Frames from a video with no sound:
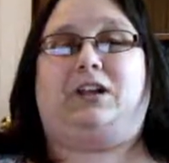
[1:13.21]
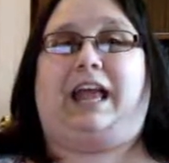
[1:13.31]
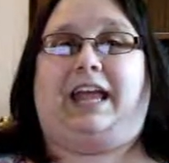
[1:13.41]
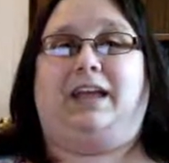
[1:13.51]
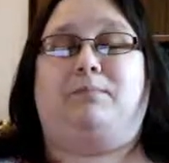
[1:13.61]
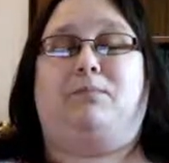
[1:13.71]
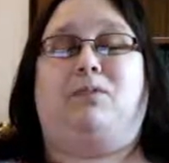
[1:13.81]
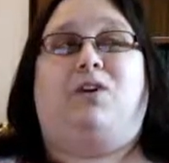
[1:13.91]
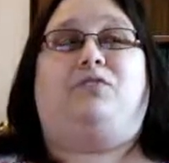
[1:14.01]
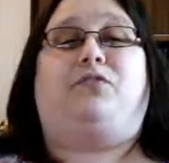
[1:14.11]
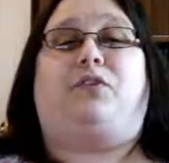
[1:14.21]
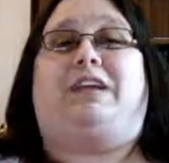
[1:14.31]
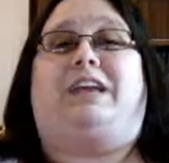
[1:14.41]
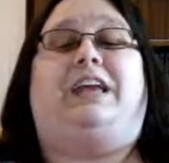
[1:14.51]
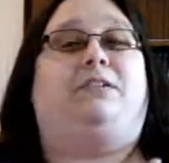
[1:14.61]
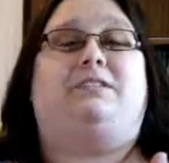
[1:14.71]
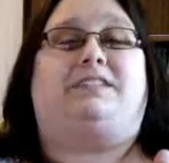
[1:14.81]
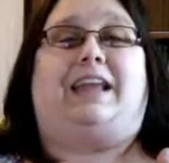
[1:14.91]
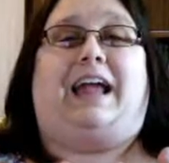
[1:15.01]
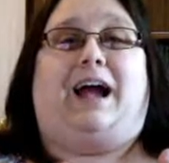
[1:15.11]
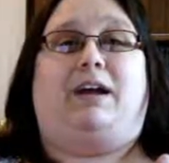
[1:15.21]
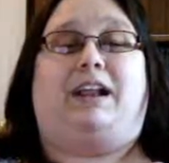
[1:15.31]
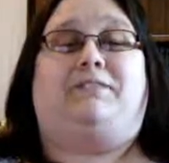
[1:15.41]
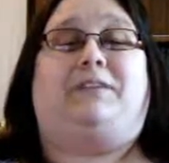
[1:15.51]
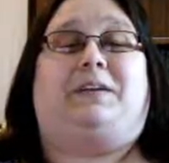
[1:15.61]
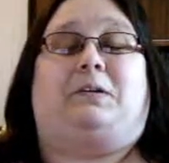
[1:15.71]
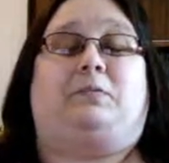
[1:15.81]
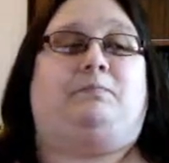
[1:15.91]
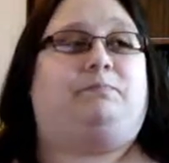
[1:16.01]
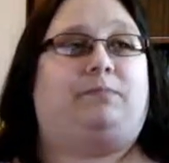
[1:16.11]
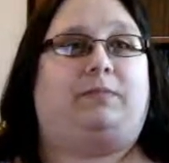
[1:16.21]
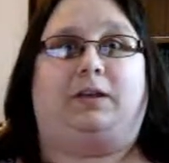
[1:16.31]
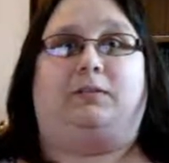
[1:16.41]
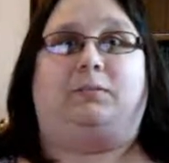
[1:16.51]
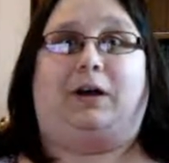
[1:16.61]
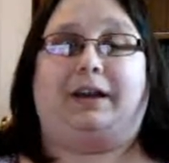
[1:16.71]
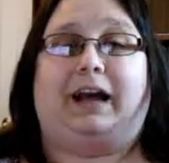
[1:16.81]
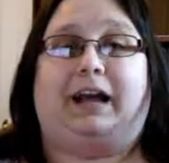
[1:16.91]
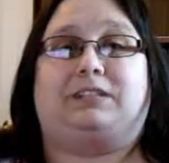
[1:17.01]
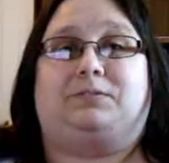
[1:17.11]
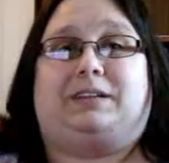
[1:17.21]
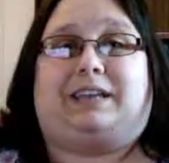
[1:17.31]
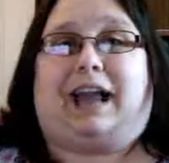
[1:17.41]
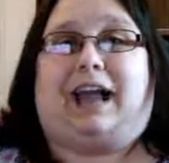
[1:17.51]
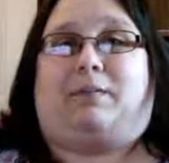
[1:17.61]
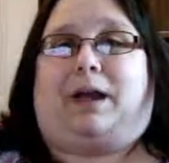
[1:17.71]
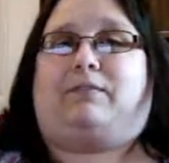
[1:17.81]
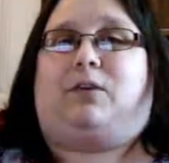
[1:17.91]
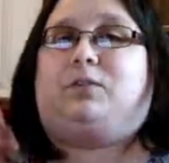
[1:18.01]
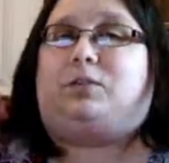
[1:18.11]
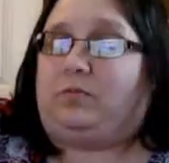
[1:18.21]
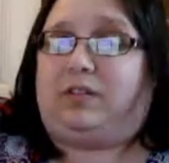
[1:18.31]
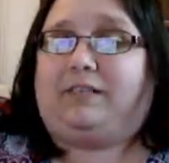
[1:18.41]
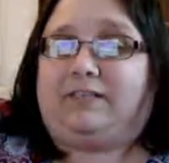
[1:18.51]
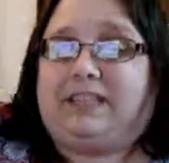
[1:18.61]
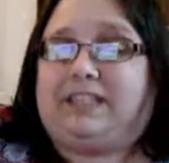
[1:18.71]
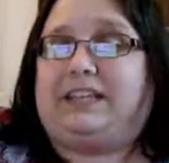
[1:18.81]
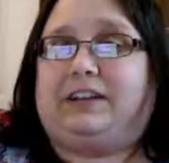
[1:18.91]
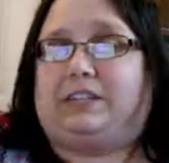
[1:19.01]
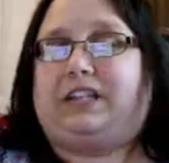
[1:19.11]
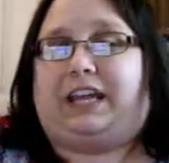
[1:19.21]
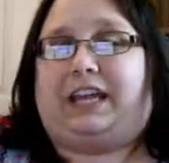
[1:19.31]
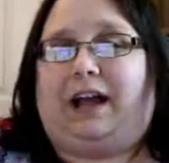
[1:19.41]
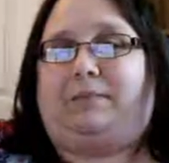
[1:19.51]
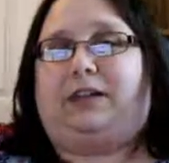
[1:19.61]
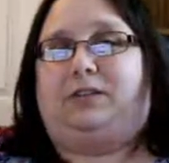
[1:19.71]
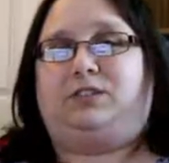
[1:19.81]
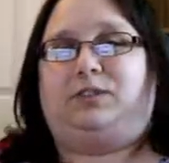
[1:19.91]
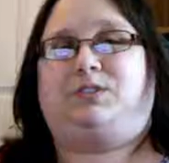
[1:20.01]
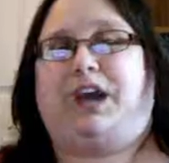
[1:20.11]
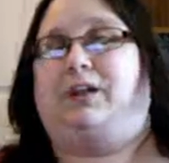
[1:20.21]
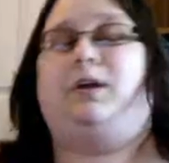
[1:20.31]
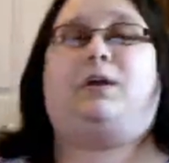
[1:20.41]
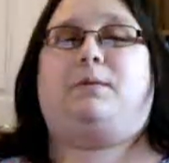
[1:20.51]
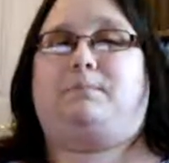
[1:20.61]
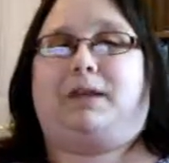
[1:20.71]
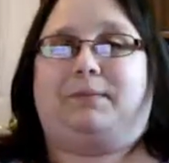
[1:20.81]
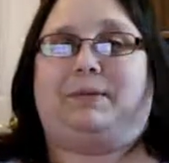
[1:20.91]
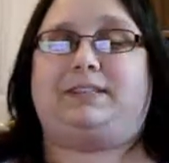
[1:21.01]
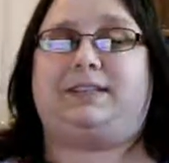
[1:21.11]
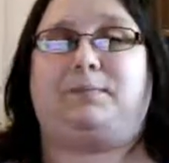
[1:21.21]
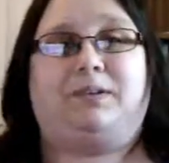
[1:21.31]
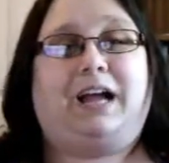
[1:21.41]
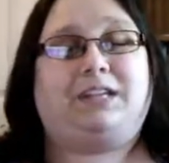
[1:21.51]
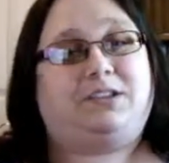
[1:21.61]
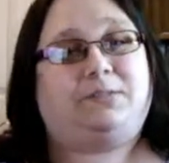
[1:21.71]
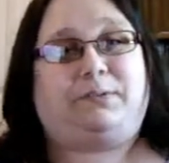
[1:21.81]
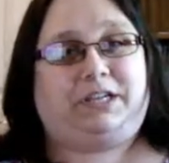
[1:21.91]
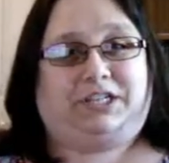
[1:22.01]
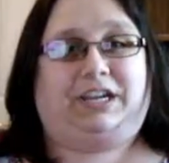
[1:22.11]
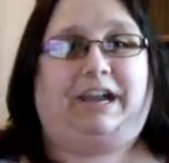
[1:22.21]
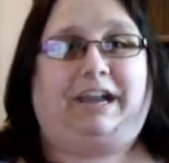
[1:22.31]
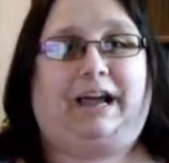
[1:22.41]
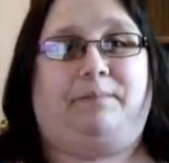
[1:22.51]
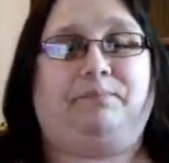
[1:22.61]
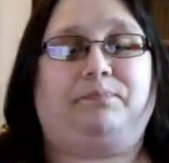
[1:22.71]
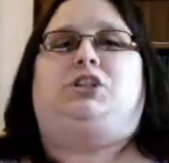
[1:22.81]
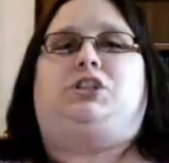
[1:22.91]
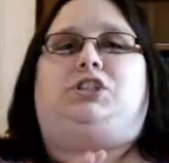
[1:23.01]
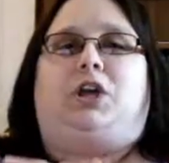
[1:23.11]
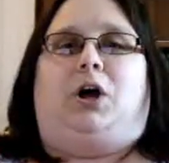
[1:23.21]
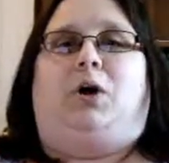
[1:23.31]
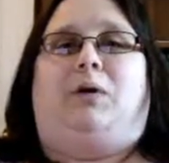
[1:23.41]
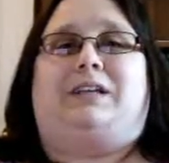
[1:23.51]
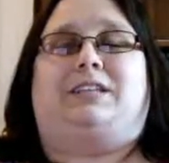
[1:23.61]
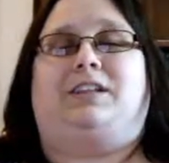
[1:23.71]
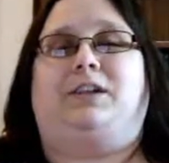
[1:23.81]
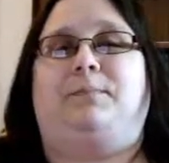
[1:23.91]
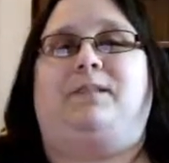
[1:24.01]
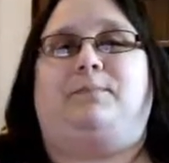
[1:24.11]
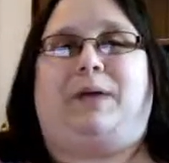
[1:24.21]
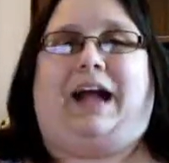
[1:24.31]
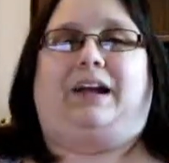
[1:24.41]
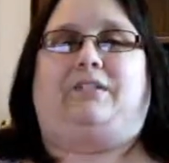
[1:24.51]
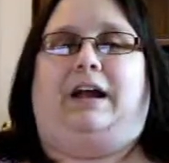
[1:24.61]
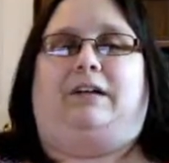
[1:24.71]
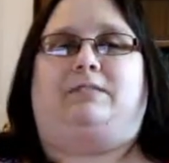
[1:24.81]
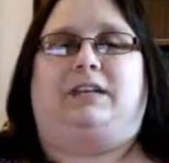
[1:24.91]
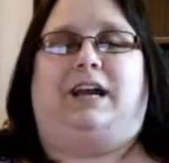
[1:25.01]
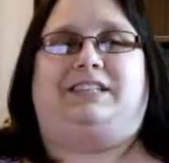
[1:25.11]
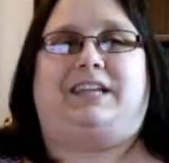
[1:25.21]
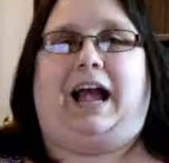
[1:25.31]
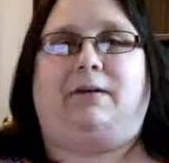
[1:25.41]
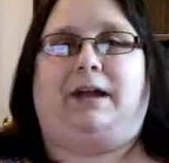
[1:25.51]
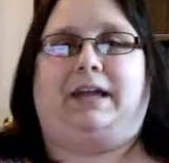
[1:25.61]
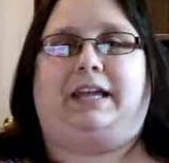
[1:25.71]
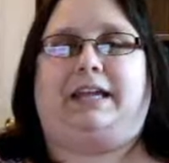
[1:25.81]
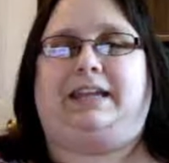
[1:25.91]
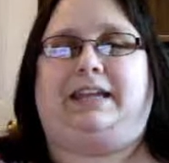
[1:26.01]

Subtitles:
game for years now, and I figured, why not do it now? I have all you lovelies here checking out my YouTube channel. Maybe some of you guys will appreciate it. So, as a little bit of background as to how I